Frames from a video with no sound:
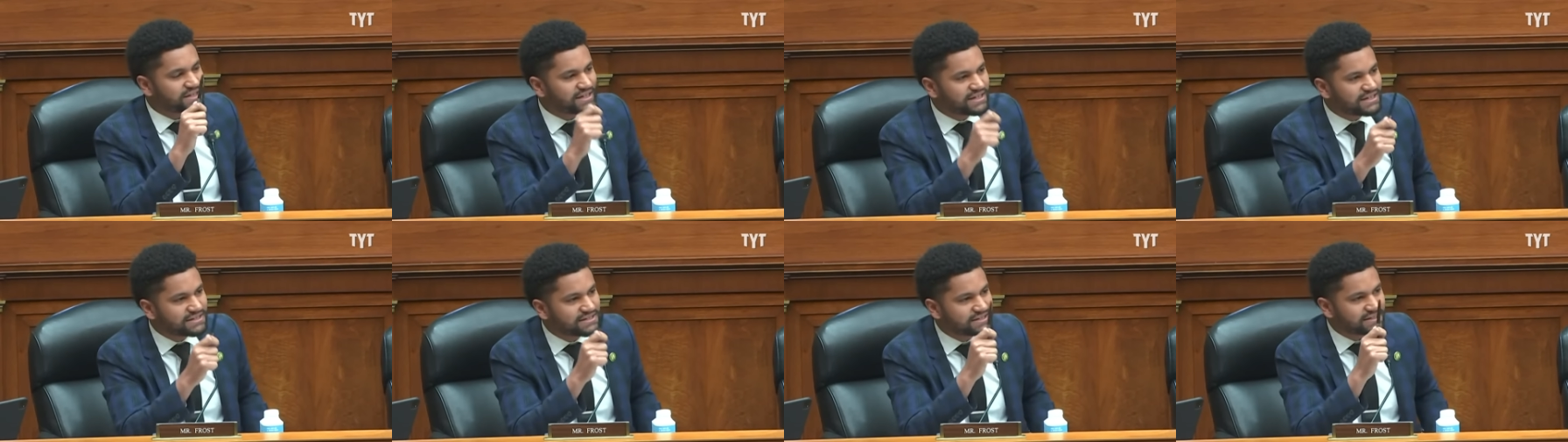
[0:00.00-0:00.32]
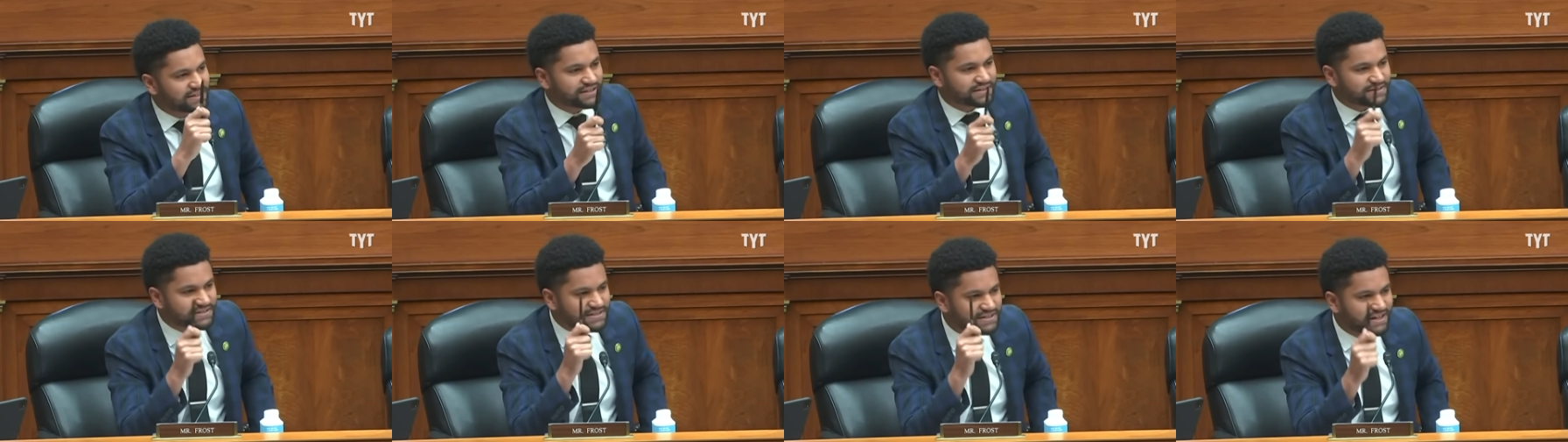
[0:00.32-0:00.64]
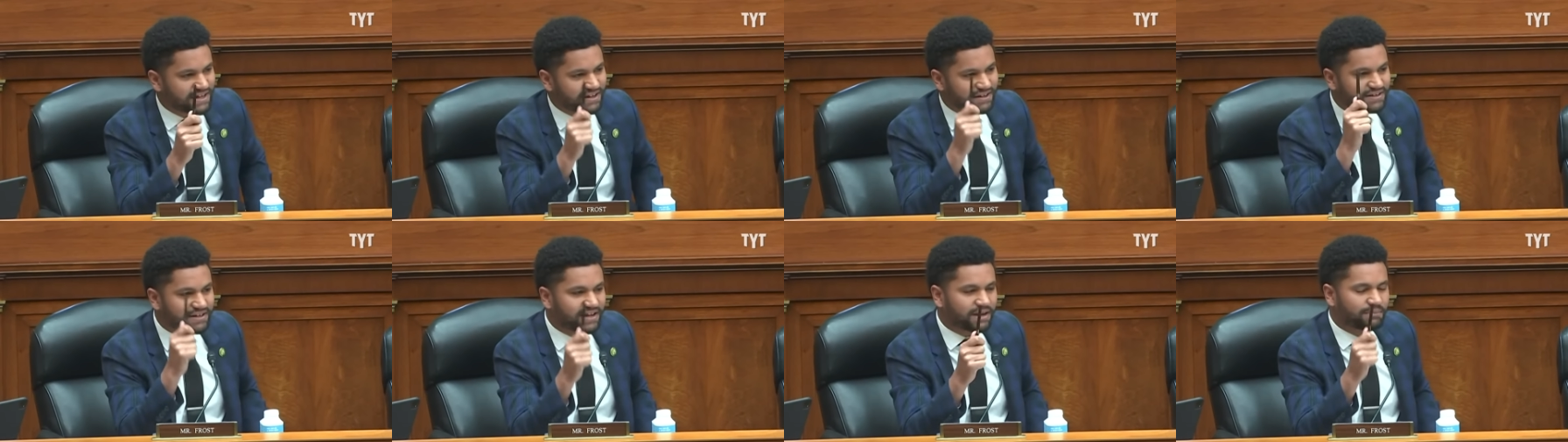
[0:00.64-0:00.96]
easy to
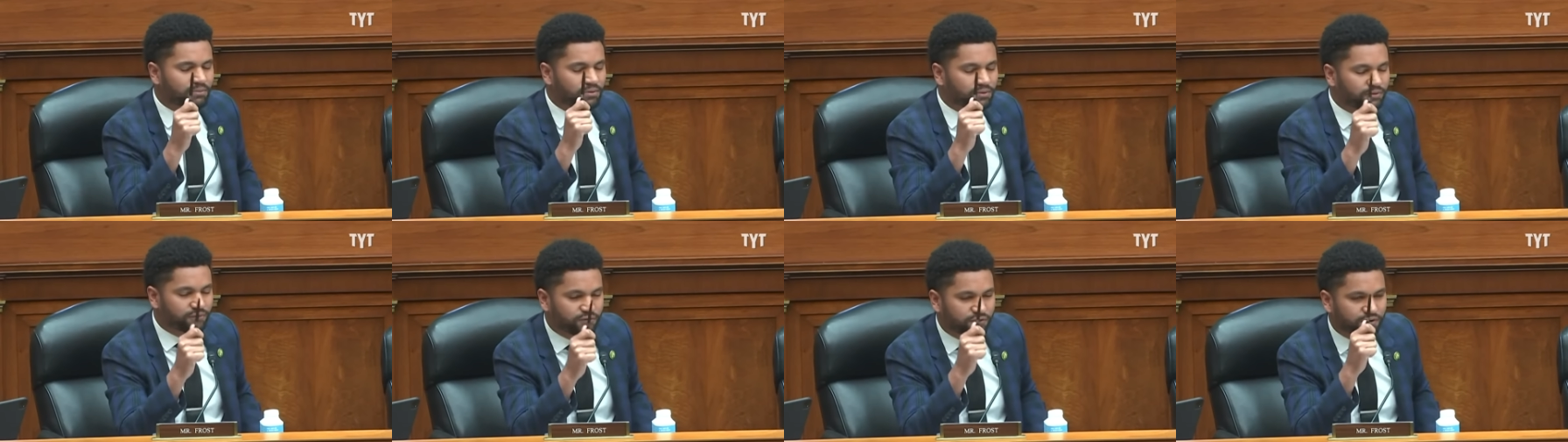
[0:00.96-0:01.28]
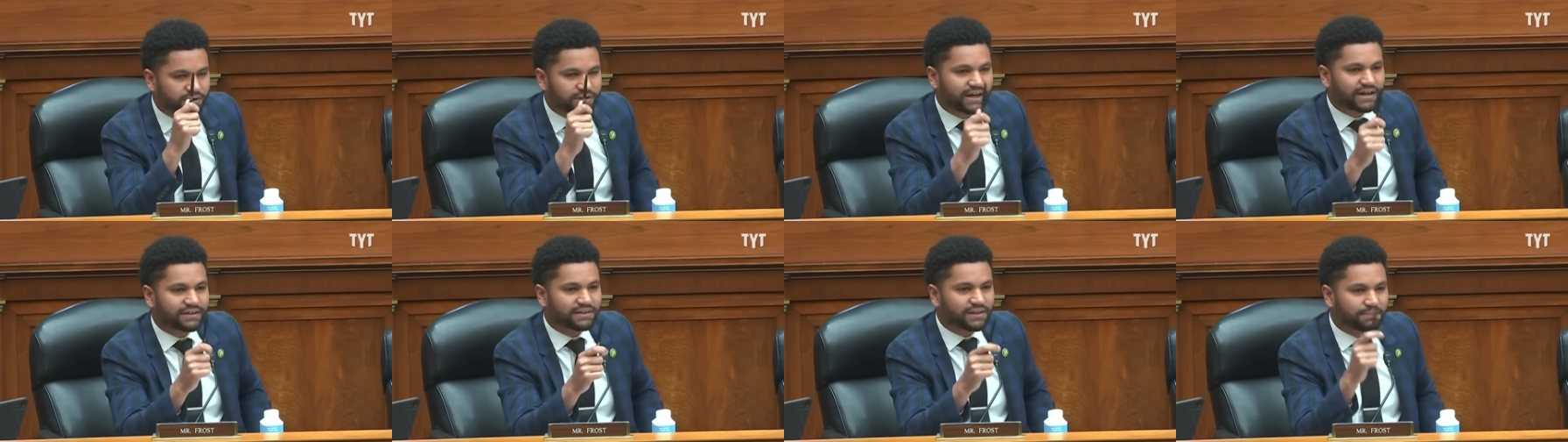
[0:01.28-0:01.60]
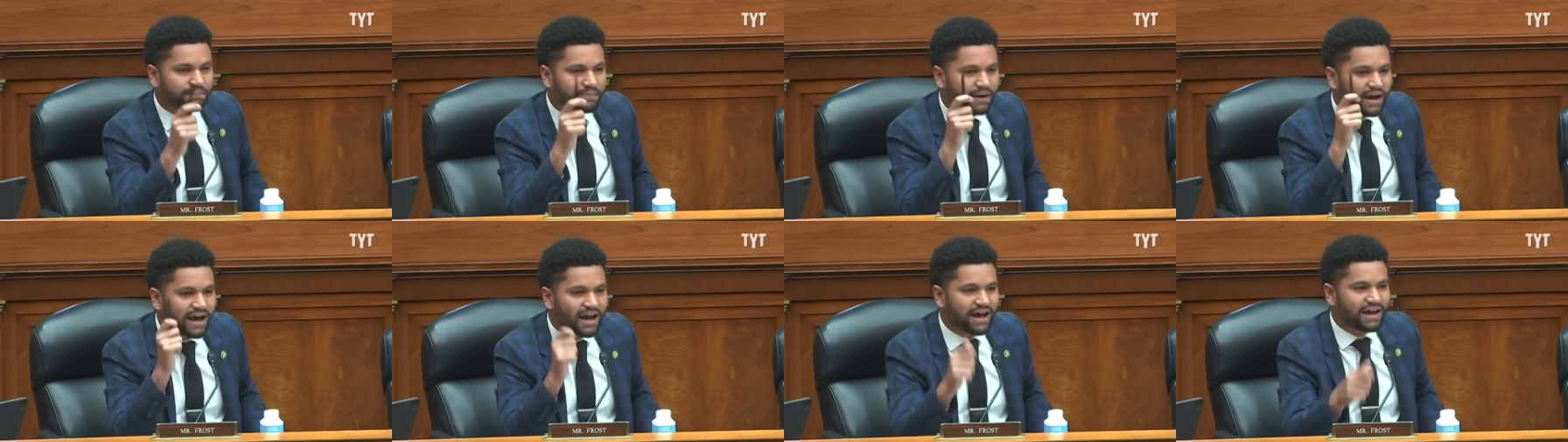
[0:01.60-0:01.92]
say a number and forget that
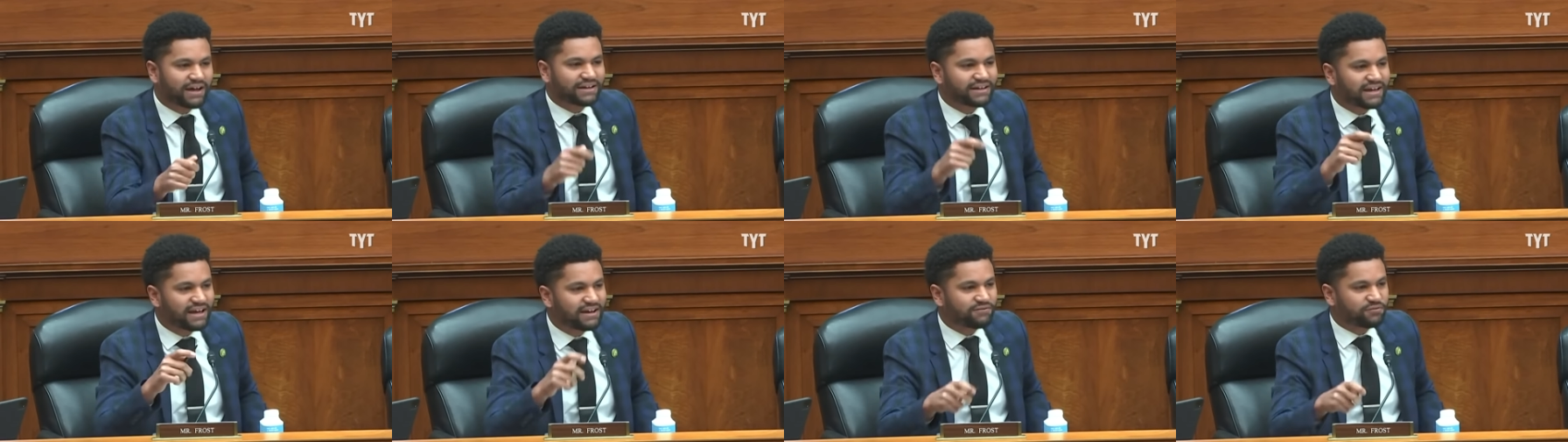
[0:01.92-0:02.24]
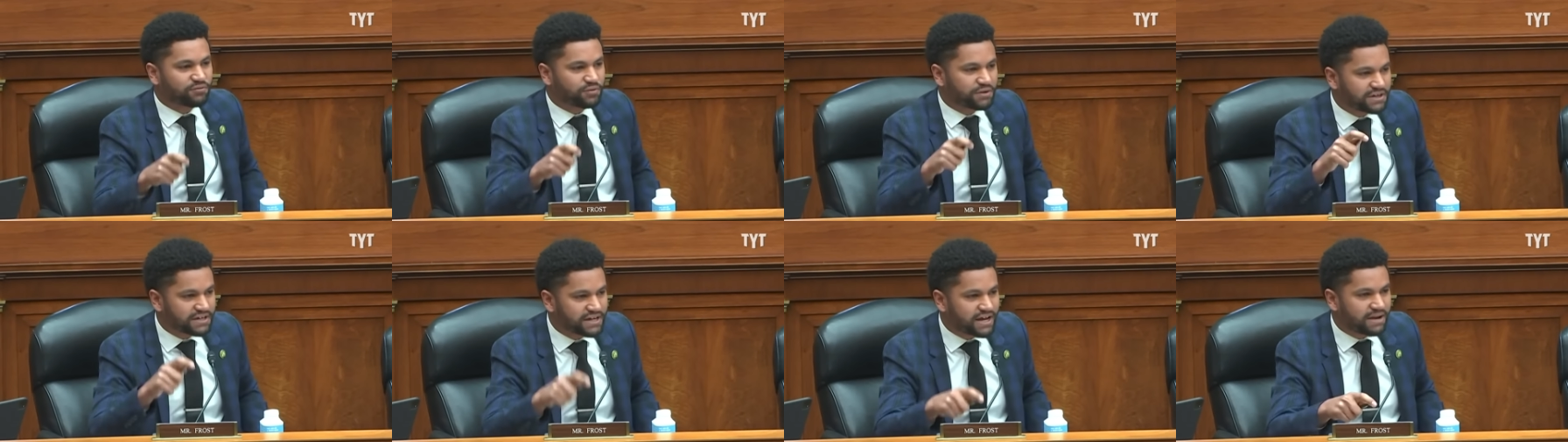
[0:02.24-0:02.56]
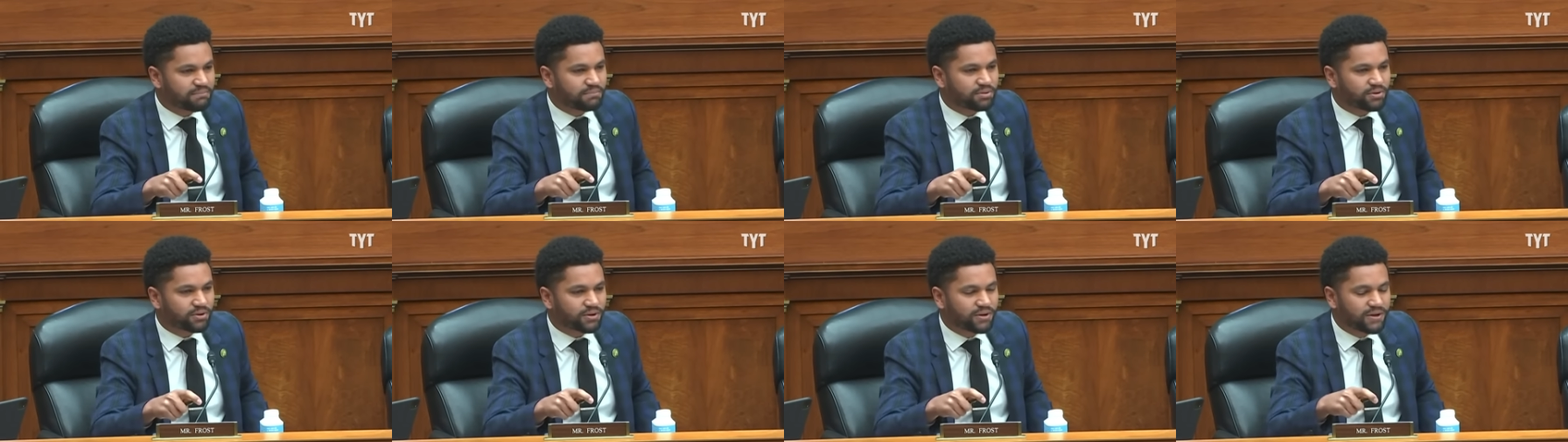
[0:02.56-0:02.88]
behind every
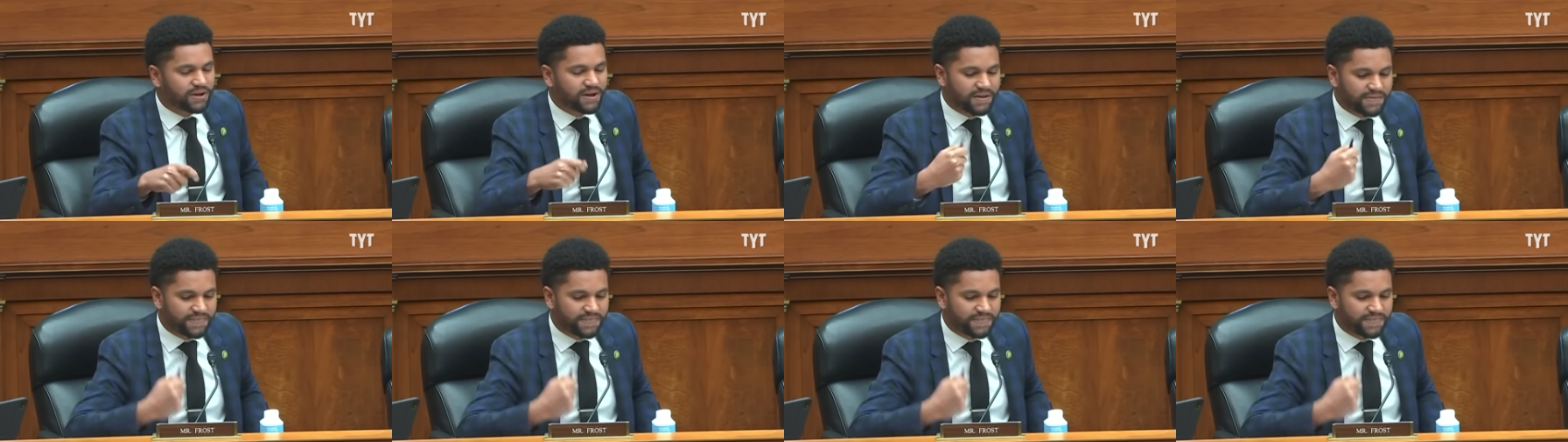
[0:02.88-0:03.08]
number,